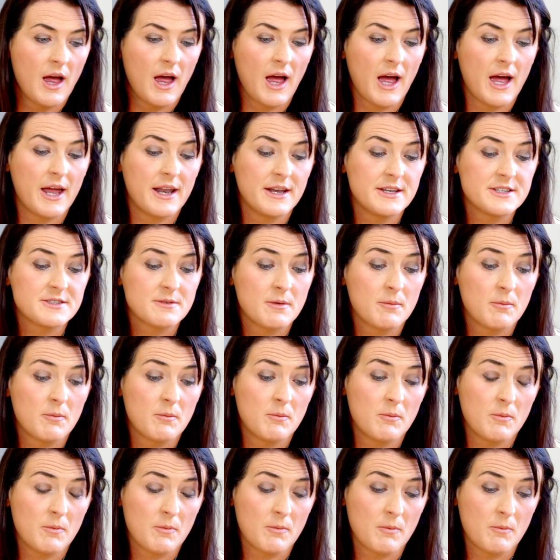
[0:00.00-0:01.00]
And
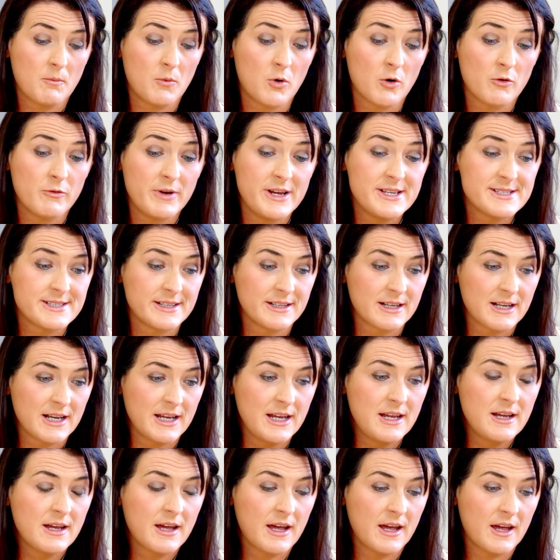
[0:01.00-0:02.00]
more
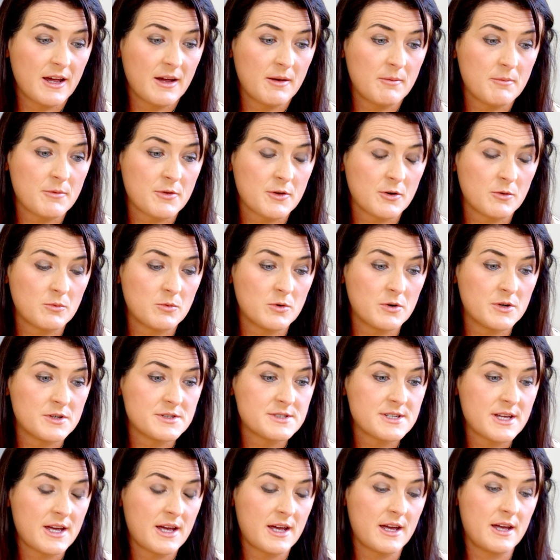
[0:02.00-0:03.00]
recently, there
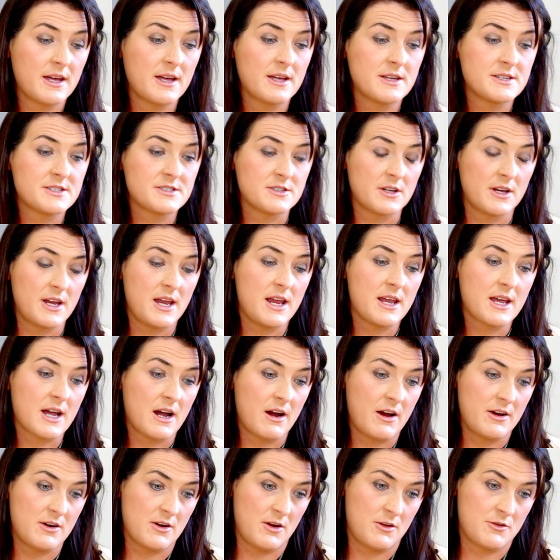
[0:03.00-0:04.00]
was a study
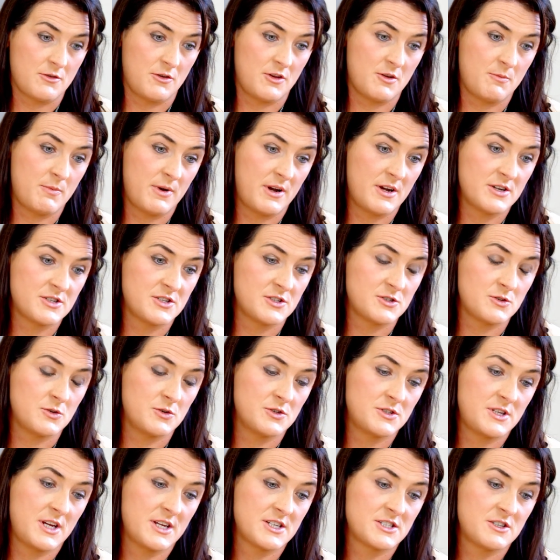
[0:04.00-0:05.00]
carried out through the British
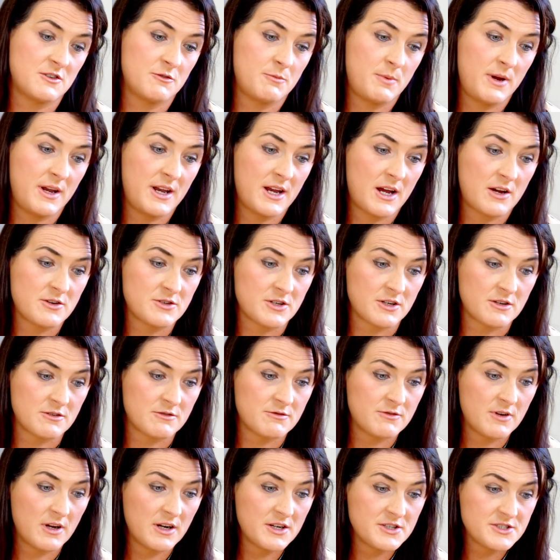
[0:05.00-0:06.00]
Association of Paediatric
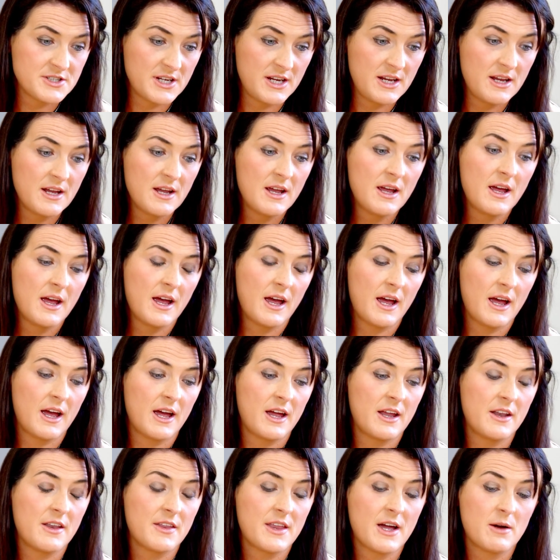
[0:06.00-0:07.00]
Nephrology,
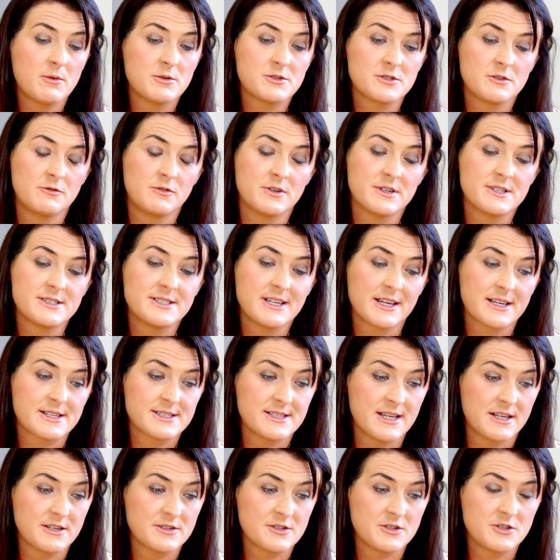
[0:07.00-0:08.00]
and that was over 6
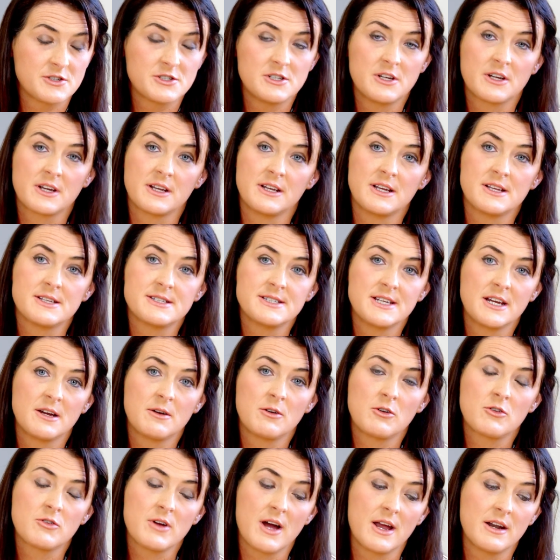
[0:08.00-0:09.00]
centres looking at
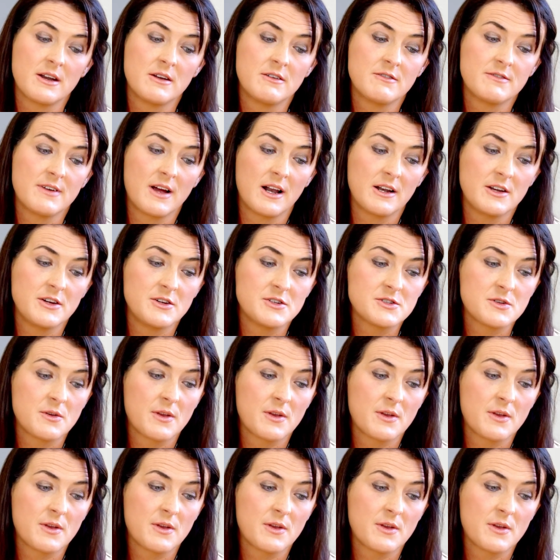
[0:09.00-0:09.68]
serum creatinine values.